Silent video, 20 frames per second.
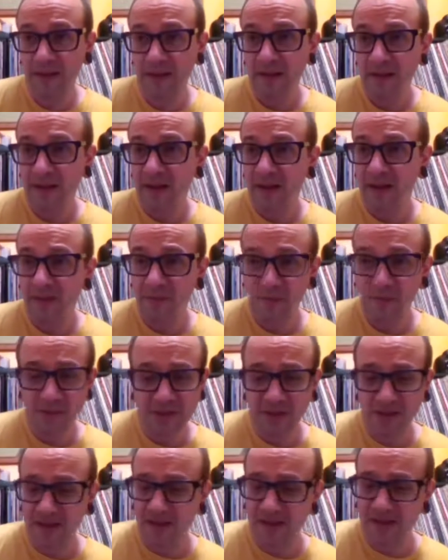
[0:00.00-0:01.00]

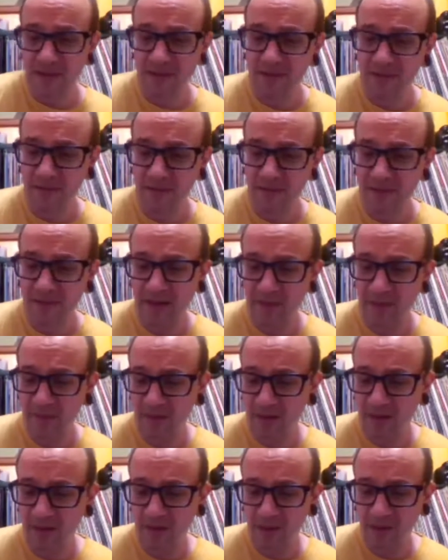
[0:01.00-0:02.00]
Unfortunately, like you were saying with
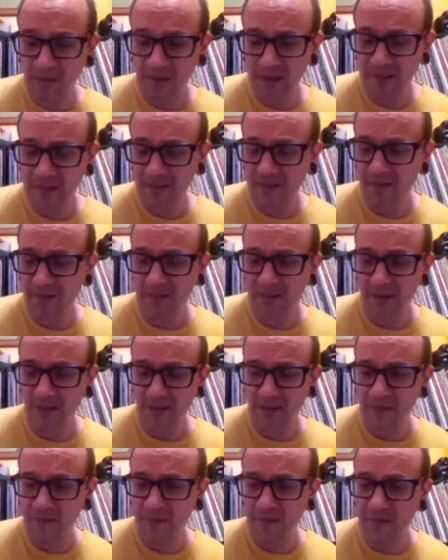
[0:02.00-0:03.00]
COVID stuff,
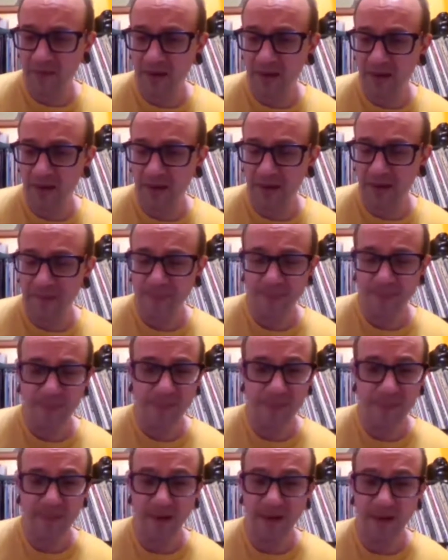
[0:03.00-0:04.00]

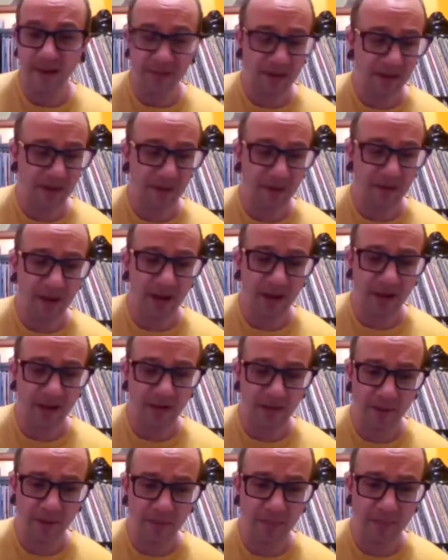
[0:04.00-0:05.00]
I think a lot of
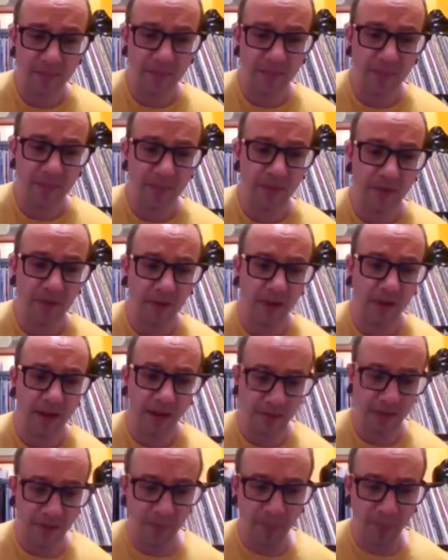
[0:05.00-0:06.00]

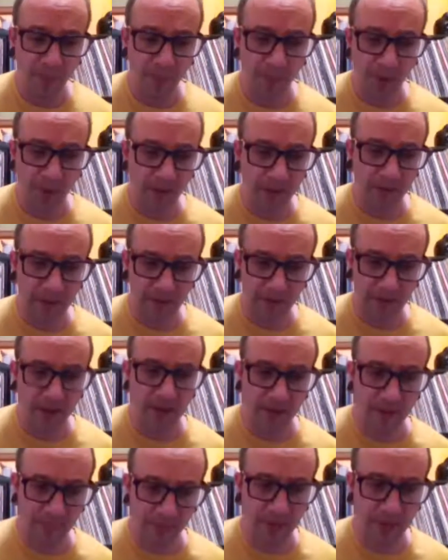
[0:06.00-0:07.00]
the bars and a lot of the
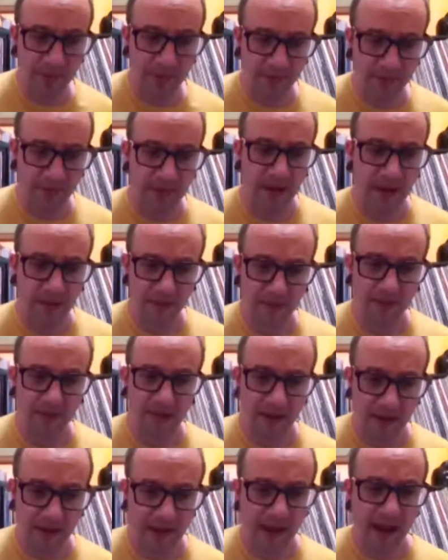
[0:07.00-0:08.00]
places that like
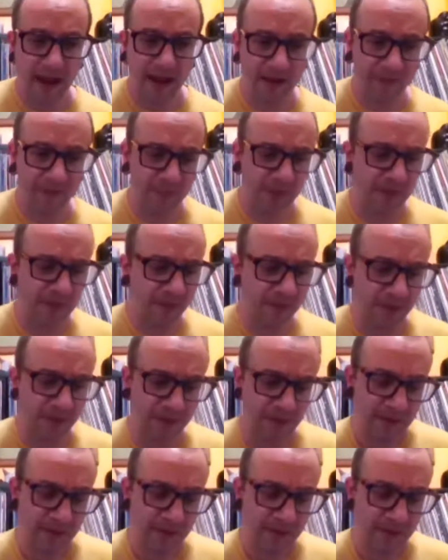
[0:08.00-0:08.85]
have music,